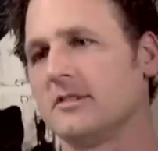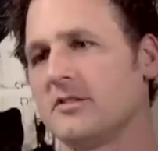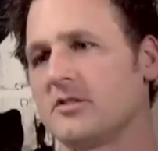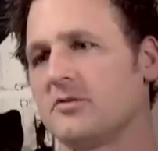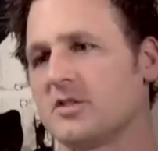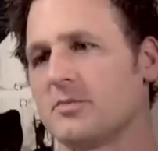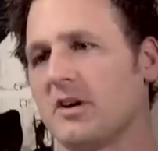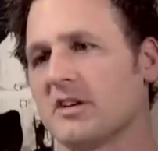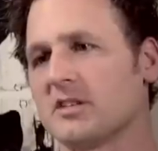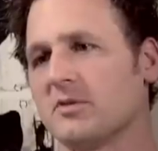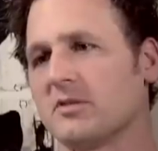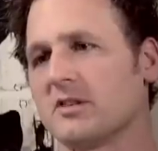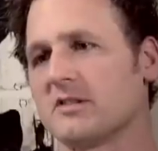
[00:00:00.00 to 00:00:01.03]
as soon as
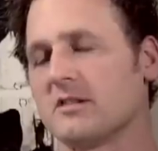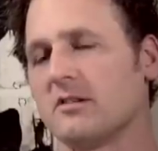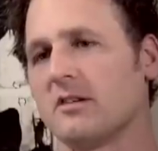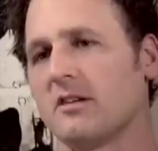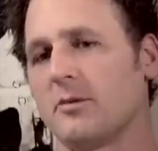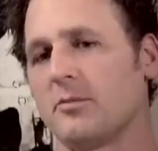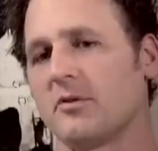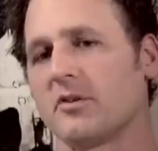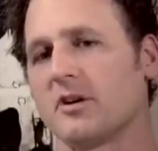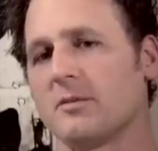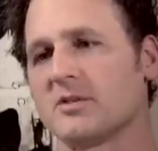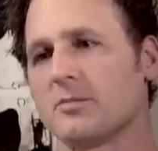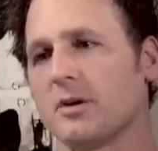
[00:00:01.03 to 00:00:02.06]
possible, because I know a lot of
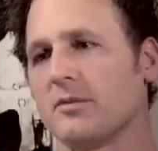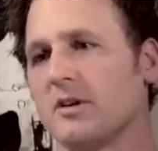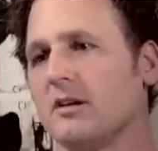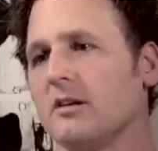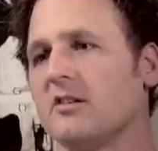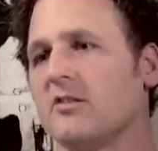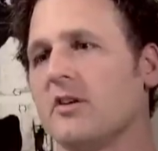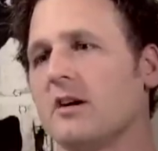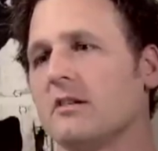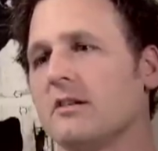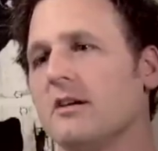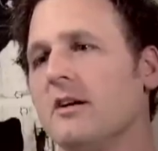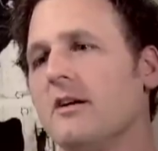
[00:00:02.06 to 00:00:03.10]
programs are probably geared around